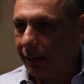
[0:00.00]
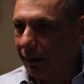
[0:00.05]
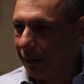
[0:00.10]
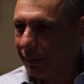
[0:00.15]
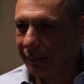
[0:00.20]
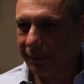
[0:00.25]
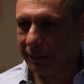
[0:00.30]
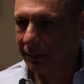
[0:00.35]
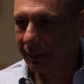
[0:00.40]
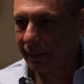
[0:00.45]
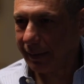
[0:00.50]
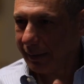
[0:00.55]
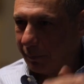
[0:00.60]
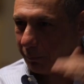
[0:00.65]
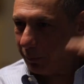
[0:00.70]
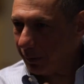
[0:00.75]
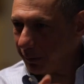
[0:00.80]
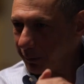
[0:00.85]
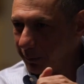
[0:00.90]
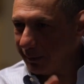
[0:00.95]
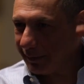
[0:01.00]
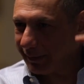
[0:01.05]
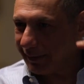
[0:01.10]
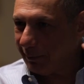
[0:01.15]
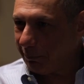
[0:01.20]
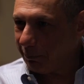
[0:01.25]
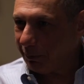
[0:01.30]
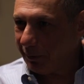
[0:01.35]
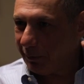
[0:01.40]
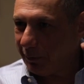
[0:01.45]
I don't like why to
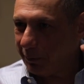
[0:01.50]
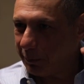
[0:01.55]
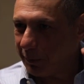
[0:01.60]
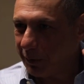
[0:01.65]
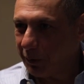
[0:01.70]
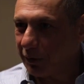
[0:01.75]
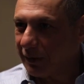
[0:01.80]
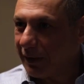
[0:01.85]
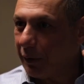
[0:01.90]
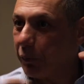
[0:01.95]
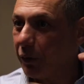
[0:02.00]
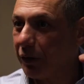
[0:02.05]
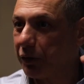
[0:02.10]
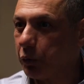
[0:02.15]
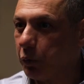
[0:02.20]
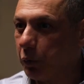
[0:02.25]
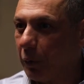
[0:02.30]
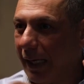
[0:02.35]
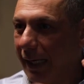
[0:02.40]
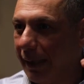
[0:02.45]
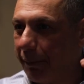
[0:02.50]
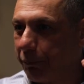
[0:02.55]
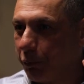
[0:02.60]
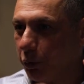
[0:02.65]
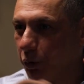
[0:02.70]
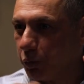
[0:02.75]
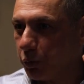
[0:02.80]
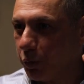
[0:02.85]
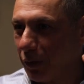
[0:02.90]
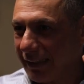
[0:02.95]
skip, because they want to
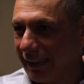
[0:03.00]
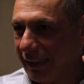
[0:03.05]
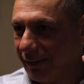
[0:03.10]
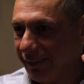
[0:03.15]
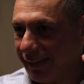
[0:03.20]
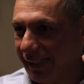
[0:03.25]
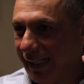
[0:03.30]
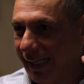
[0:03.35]
put whatever